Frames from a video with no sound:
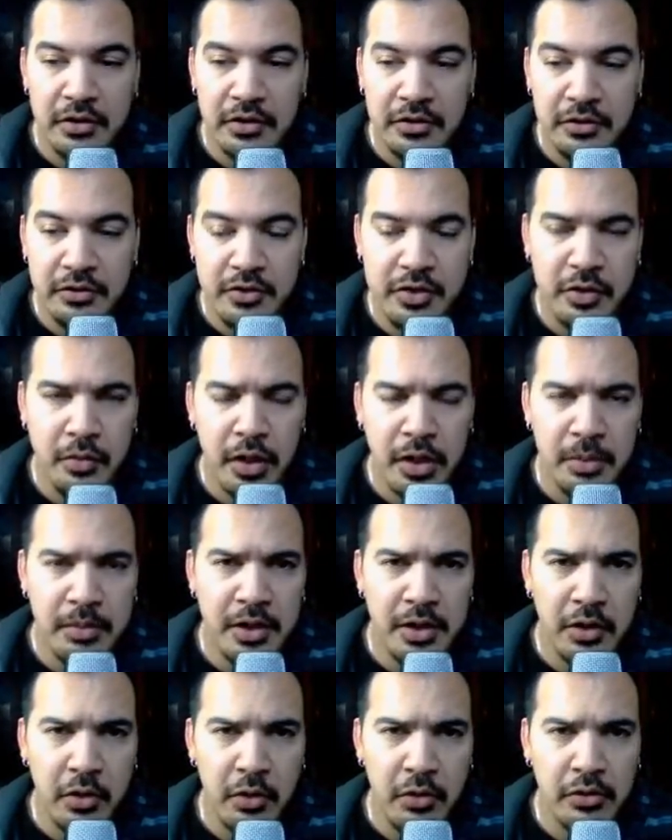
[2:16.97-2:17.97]
So she wanted me
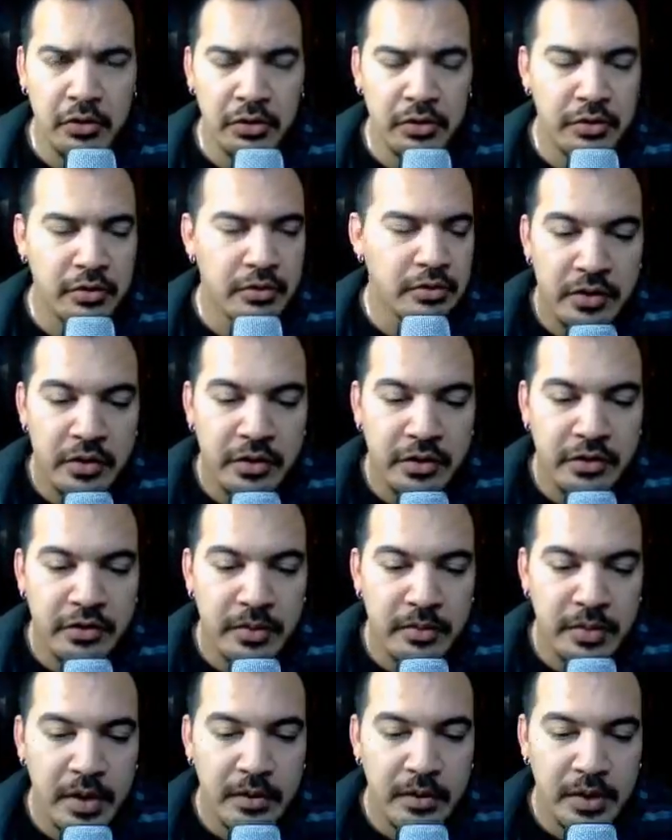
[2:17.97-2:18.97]
to hold her. She'd
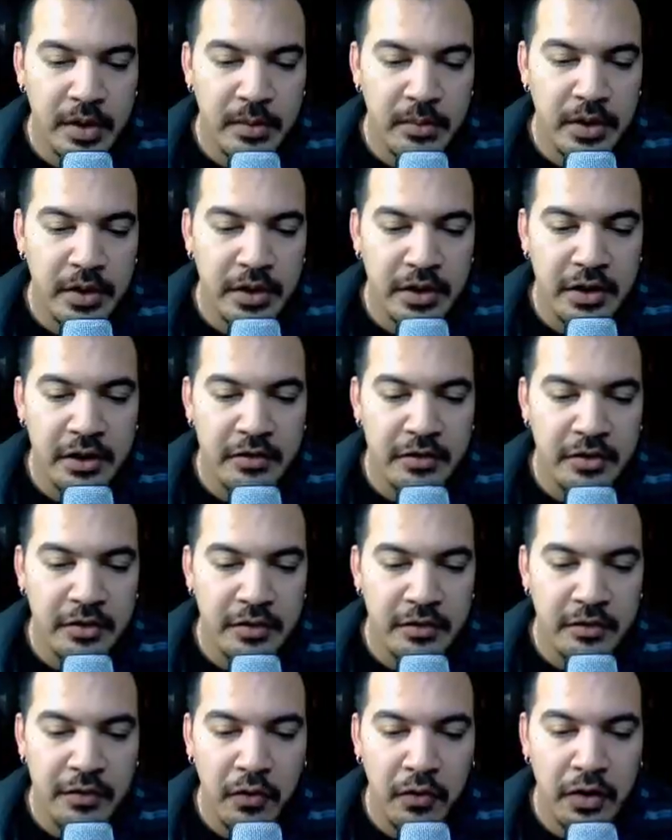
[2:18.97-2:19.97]
sometimes give me a kiss on
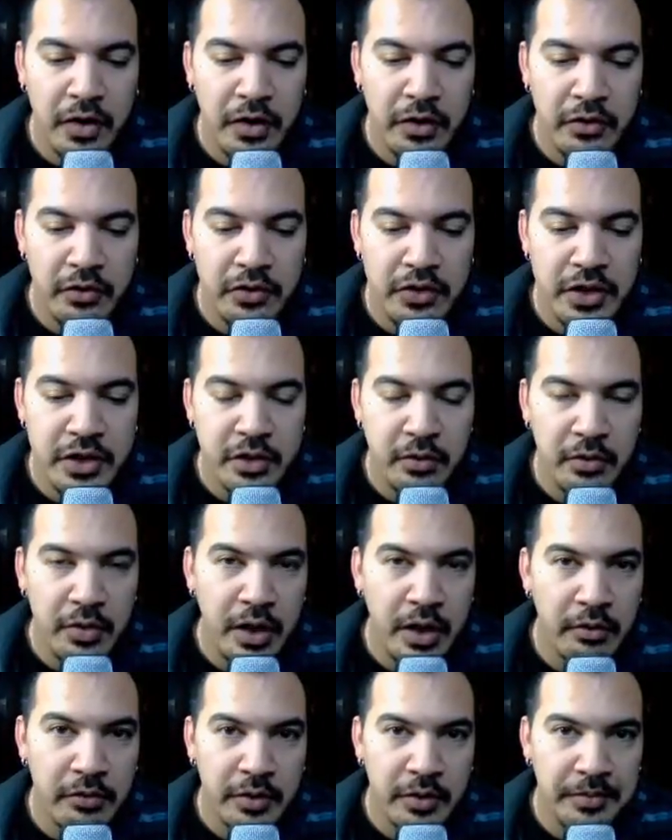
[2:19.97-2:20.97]
the forehead or cheek when
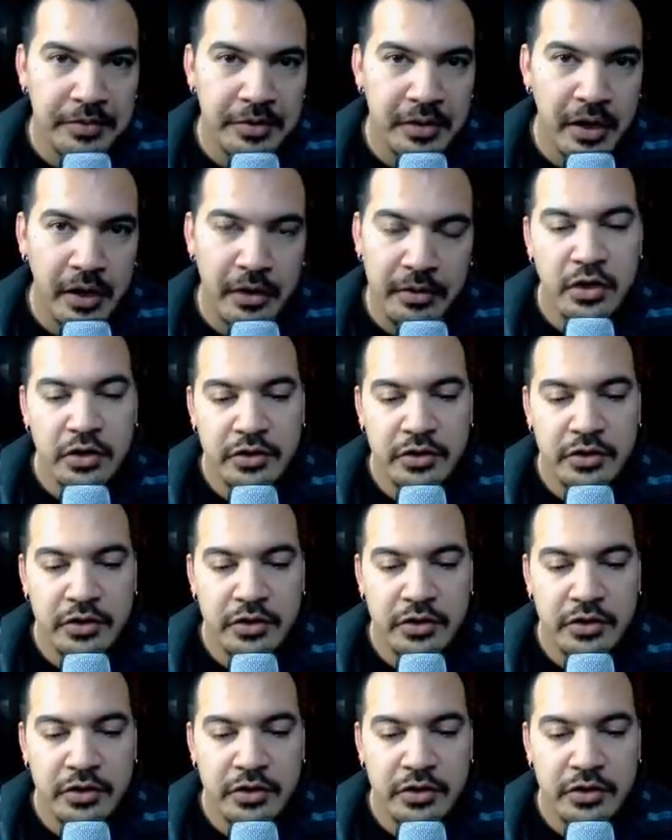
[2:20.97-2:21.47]
I was upset.